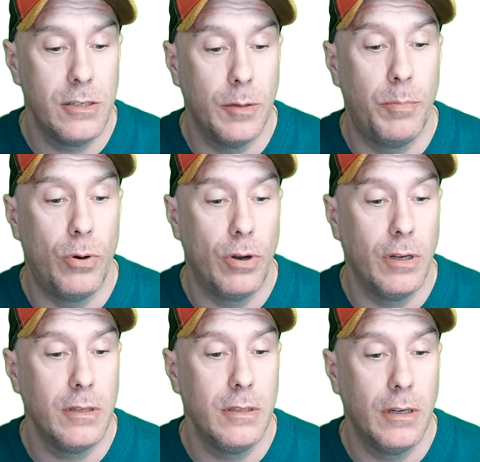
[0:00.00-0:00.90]

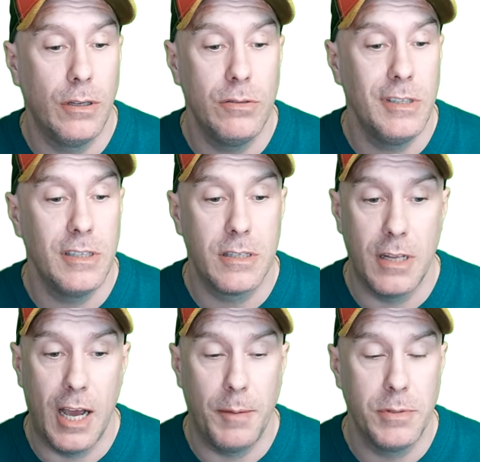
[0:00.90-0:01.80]
support are using
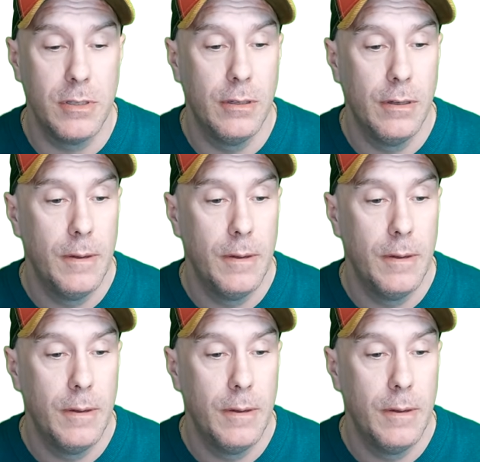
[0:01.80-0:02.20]
snaps.